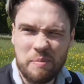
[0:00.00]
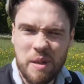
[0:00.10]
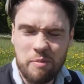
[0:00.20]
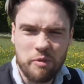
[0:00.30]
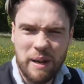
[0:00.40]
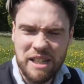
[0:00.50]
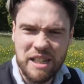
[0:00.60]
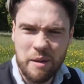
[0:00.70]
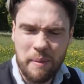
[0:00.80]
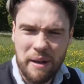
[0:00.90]
people have been
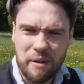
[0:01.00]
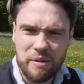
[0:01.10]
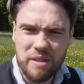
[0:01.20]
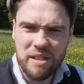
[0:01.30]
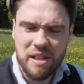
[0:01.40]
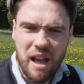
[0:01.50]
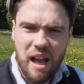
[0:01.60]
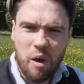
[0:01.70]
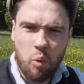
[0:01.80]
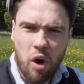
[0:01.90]
asking about
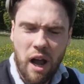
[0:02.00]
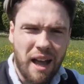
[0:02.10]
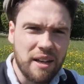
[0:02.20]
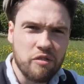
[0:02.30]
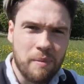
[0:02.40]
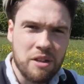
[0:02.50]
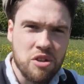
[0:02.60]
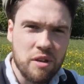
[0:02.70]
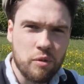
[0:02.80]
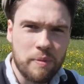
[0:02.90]
what kind of
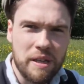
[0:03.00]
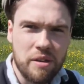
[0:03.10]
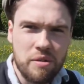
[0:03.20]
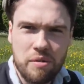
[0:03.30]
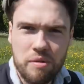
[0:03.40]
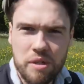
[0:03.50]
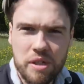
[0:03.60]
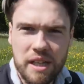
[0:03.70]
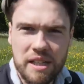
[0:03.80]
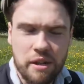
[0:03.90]
magic would be
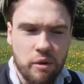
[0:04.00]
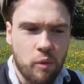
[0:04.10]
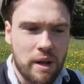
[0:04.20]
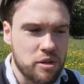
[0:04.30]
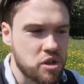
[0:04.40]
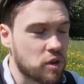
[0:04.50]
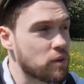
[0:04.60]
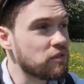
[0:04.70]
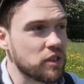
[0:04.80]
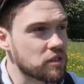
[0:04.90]
used, is there a Welsh
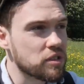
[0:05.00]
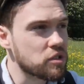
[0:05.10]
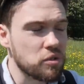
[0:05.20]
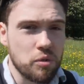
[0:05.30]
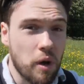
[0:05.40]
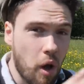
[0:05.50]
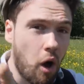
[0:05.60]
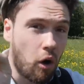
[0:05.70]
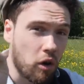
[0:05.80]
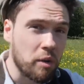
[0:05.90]
equivalent to
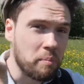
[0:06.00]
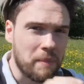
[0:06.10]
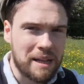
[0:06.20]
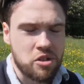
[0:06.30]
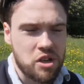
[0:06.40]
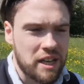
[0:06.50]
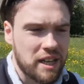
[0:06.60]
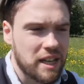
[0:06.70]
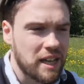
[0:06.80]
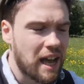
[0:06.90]
Ogham
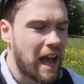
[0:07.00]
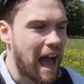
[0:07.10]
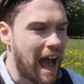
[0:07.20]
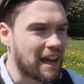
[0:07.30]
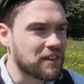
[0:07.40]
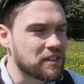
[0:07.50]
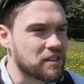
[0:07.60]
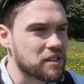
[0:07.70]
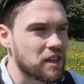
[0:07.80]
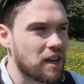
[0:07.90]
magic,
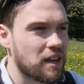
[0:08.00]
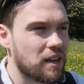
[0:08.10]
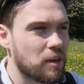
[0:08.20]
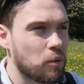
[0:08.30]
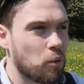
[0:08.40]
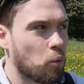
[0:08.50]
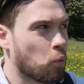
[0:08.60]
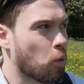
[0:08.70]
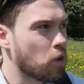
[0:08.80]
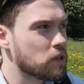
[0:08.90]
and
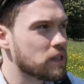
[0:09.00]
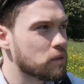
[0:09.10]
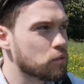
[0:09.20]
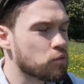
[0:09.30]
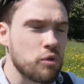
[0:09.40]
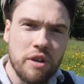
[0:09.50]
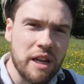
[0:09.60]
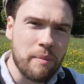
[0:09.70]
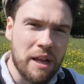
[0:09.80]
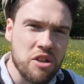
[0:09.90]
what
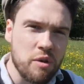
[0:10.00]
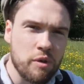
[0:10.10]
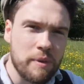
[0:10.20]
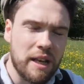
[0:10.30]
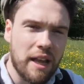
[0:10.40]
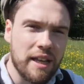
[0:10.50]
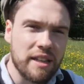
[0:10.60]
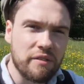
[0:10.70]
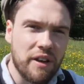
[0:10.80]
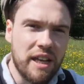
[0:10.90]
runic magic would have been like
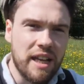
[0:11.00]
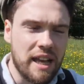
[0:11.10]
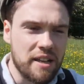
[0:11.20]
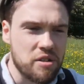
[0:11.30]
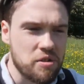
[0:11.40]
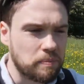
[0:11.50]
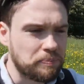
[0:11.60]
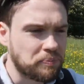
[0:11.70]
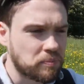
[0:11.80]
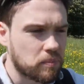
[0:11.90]
in the Viking Age.
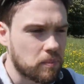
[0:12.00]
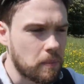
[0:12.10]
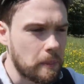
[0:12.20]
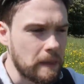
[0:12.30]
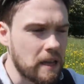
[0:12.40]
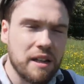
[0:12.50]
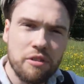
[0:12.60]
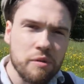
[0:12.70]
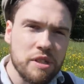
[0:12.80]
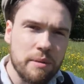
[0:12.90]
And I
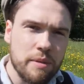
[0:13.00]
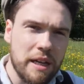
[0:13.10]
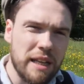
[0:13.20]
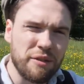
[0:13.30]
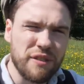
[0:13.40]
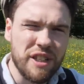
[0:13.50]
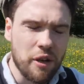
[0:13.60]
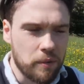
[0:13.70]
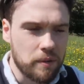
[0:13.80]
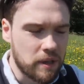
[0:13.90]
thought it was time to make a little video.